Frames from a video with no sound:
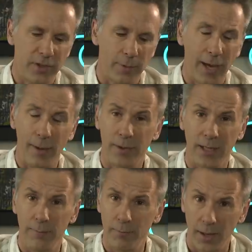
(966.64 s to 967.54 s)
some
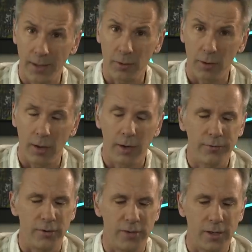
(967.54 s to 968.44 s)
happening in
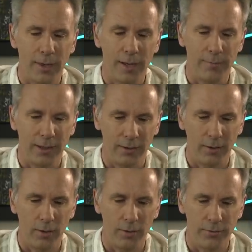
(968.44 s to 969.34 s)
Minecraft and some happening
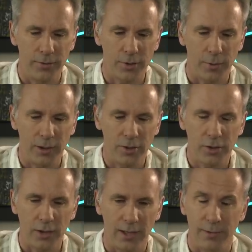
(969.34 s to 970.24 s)
on
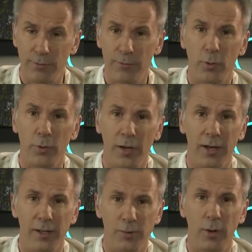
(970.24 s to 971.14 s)
Twitch and in
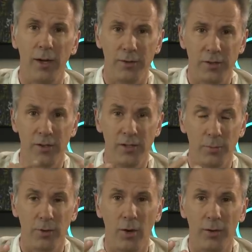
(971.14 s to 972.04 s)
Fortnite as well. So these
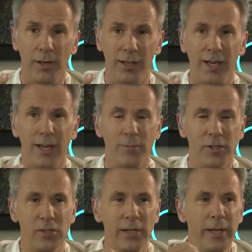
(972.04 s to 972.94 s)
mm-hmm. online games,
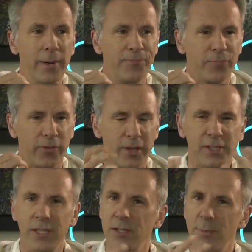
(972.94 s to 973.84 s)
is they
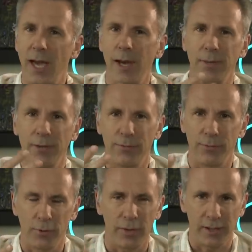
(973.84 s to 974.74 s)
seem to be happening for
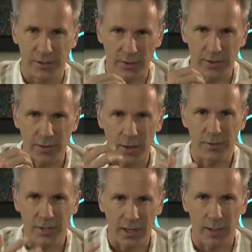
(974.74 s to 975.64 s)
free. So there's no
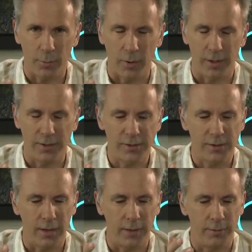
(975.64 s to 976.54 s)
ticket
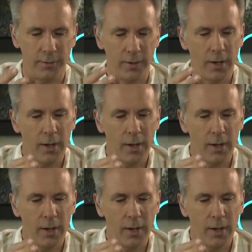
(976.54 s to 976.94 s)
price. Mm-hmm. And